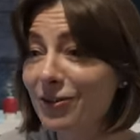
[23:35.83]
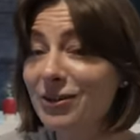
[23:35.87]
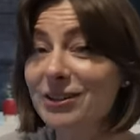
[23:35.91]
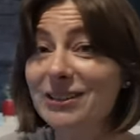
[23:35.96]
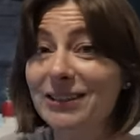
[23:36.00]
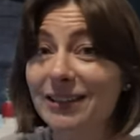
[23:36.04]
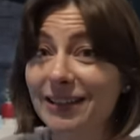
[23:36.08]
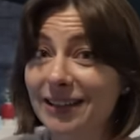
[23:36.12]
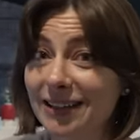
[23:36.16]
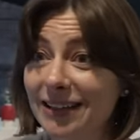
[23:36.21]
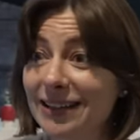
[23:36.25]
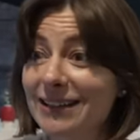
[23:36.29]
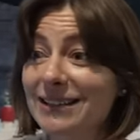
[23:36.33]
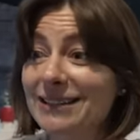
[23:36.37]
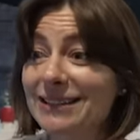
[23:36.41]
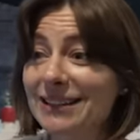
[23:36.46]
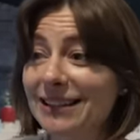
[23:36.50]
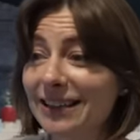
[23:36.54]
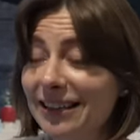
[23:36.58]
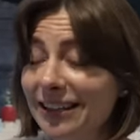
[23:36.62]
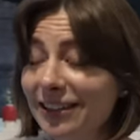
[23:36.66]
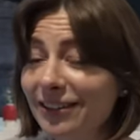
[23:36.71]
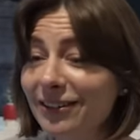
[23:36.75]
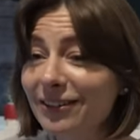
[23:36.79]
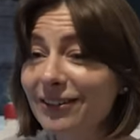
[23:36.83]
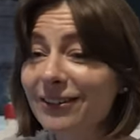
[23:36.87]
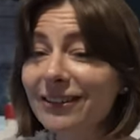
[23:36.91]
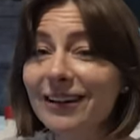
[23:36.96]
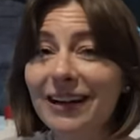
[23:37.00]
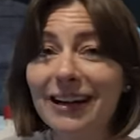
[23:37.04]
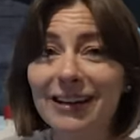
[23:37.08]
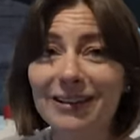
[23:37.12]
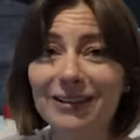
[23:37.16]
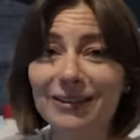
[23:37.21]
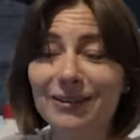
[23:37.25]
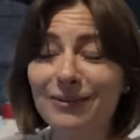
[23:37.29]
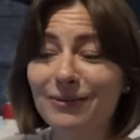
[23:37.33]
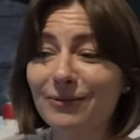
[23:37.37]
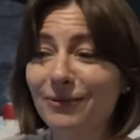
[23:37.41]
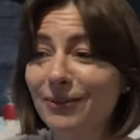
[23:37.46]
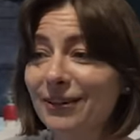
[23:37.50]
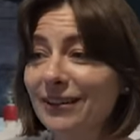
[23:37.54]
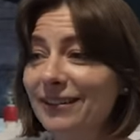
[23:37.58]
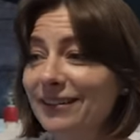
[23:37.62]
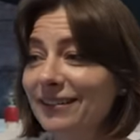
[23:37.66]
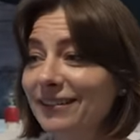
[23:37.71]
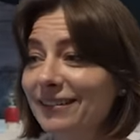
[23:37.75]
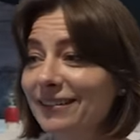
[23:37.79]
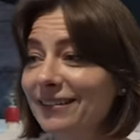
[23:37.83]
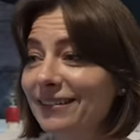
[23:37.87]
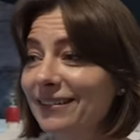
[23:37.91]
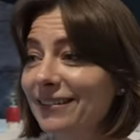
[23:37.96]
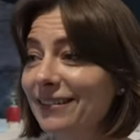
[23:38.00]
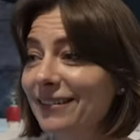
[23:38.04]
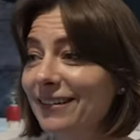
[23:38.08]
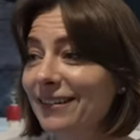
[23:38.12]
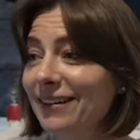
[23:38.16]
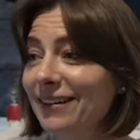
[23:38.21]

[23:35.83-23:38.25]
of a sudden it is here and you feel